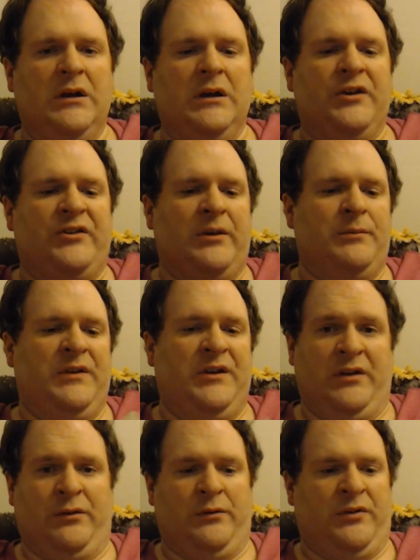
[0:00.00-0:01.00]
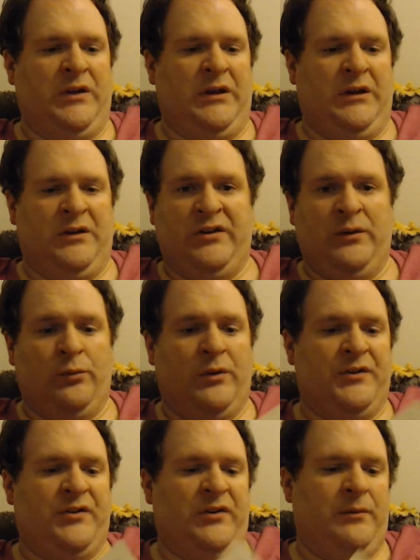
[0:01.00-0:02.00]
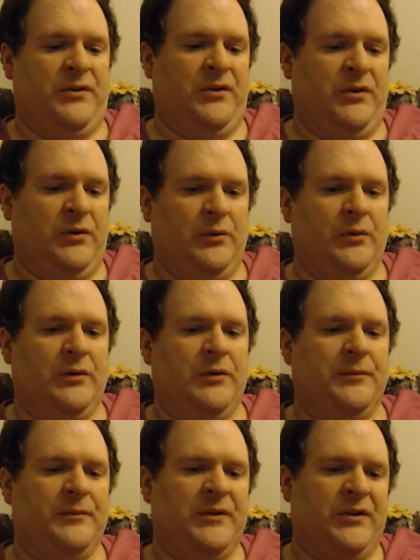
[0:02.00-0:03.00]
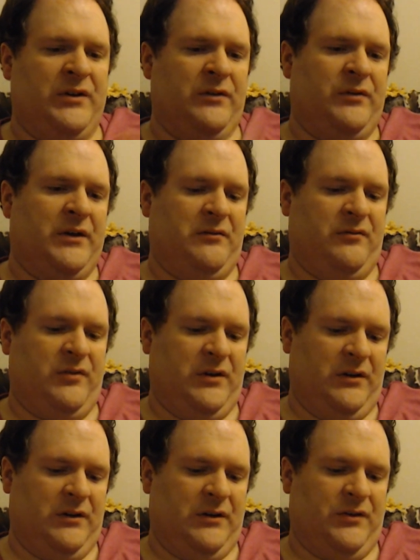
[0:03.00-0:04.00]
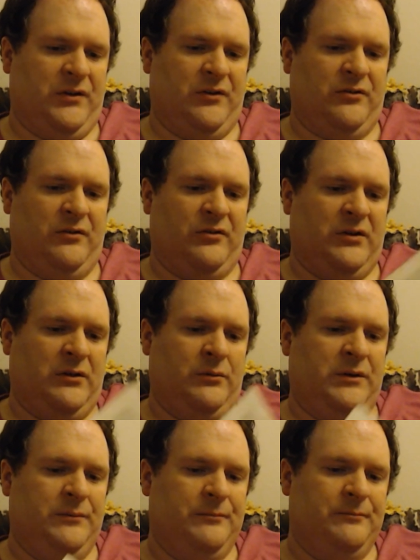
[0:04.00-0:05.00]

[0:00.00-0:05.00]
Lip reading: some of these other things he wants them to do. Let's see if I can find that section, shall we?